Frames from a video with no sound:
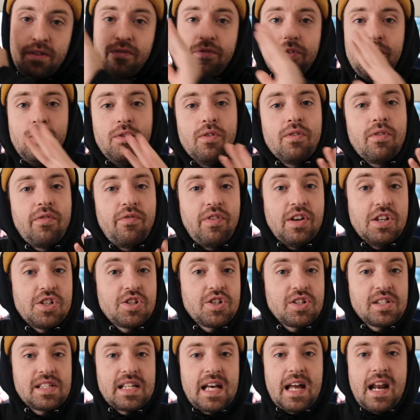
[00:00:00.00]
a few of the
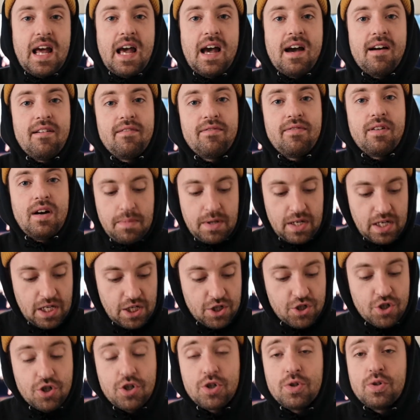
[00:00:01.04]
features that have been
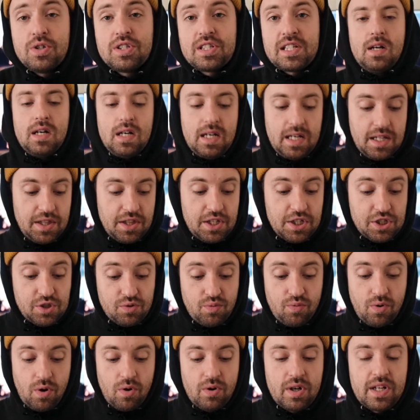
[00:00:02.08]
introduced in this
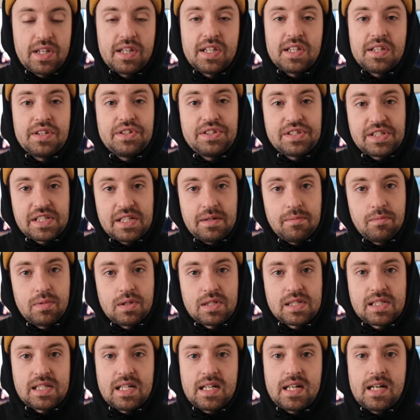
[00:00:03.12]
Ronin, in this gimbal
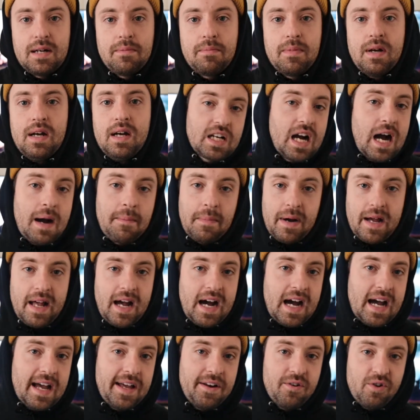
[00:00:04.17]
setup, caught my
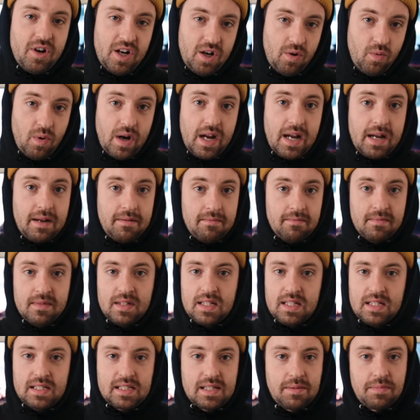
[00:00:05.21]
eye, and right away,
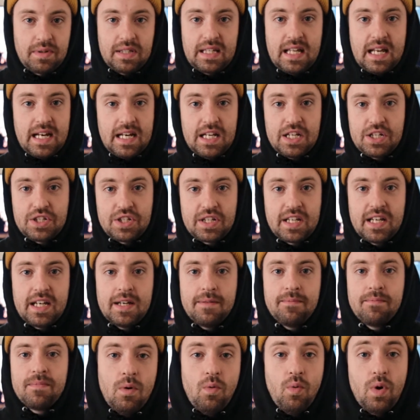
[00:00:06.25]
it's something that I need to
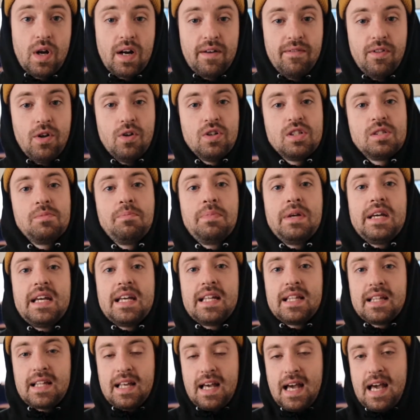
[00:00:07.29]
get. One of those
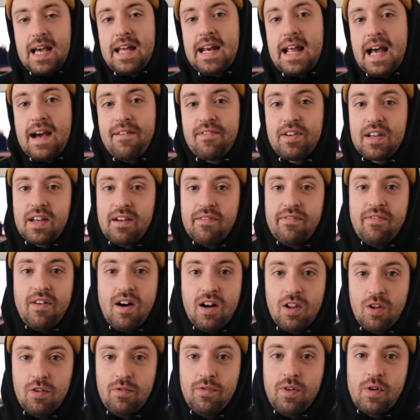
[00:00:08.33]
being it having a
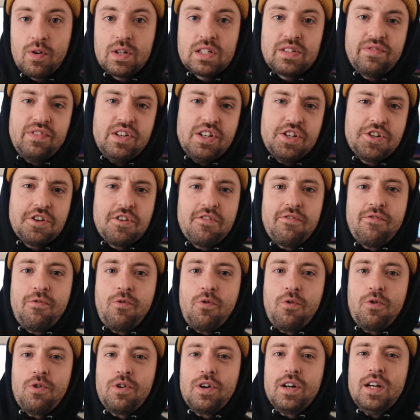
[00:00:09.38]
follow focus feature
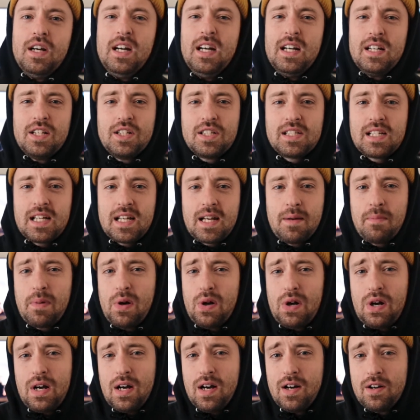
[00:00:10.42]
for just like
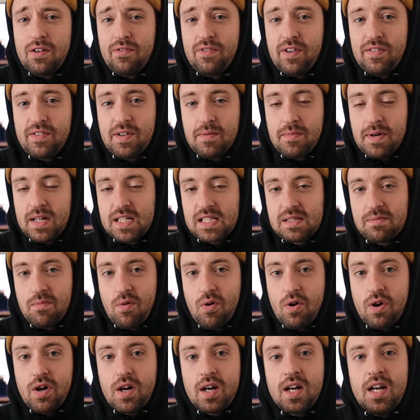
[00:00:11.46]
about 150 bucks
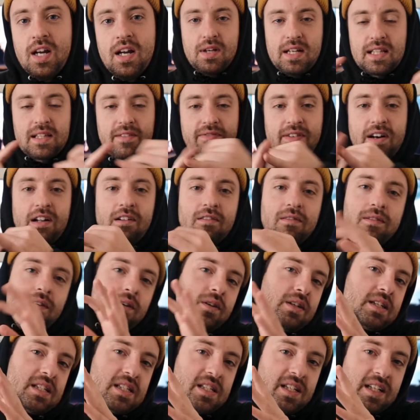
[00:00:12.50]
more. You get the follow
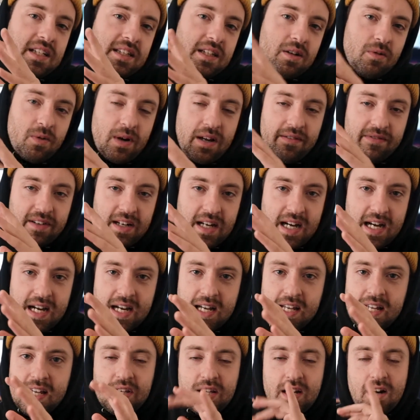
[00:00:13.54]
focus, you get the Raven eye,
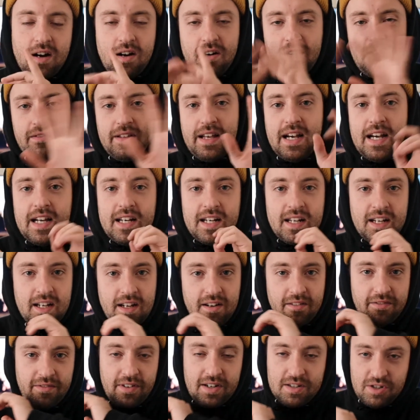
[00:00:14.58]
you get all
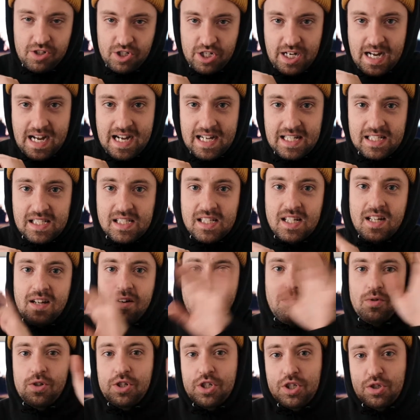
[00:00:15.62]
that fun jazz,
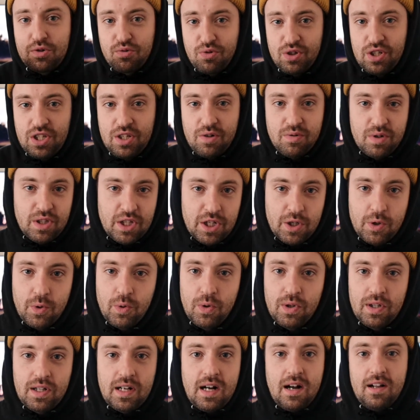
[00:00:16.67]
which is really, really
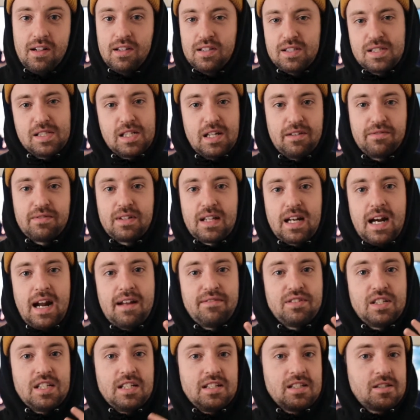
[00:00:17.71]
cool. All the stuff that
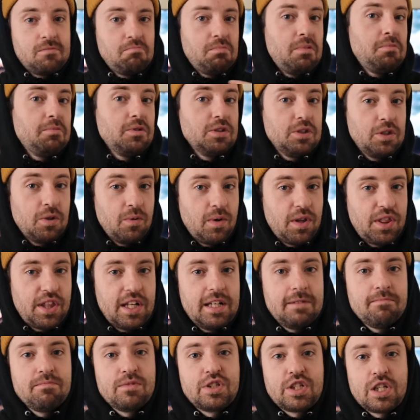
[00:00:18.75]
I've seen some people do with
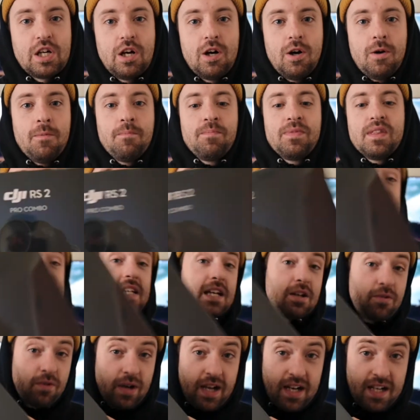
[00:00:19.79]
it. So let's
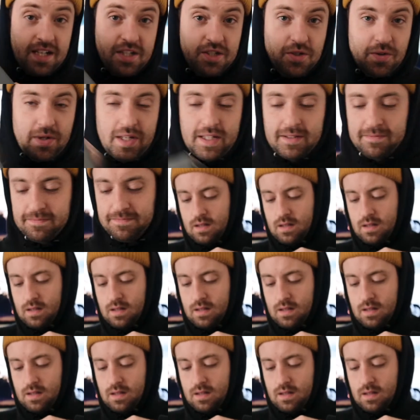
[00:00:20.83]
get right into it.